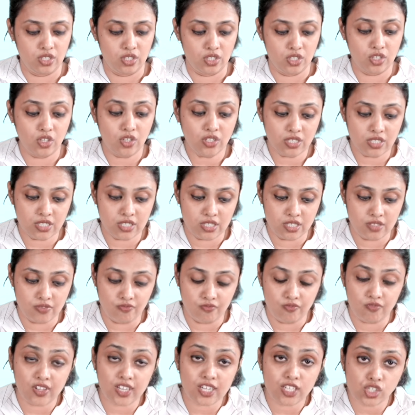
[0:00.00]
you're not
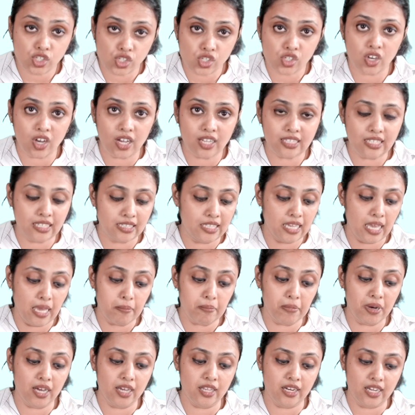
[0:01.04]
very sure that the
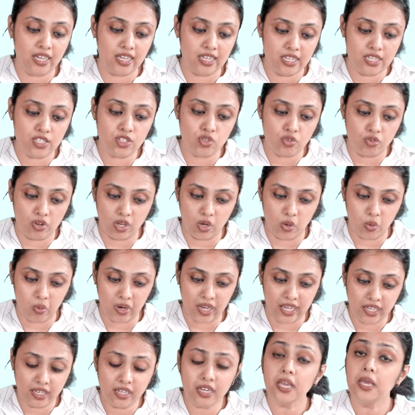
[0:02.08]
MRI is
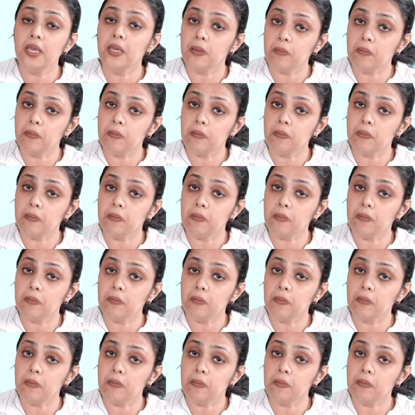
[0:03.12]
required.